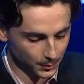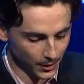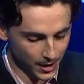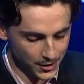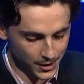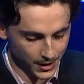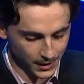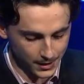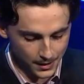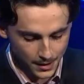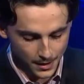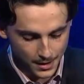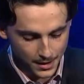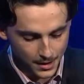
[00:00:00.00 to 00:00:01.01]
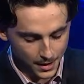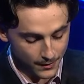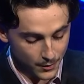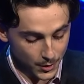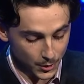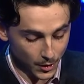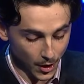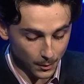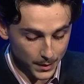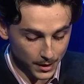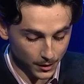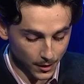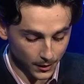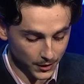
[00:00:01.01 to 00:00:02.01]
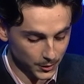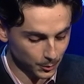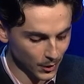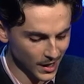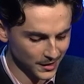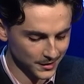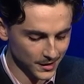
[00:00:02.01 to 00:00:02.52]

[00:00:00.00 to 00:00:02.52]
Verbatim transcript: Drop your thoughts in the comments below.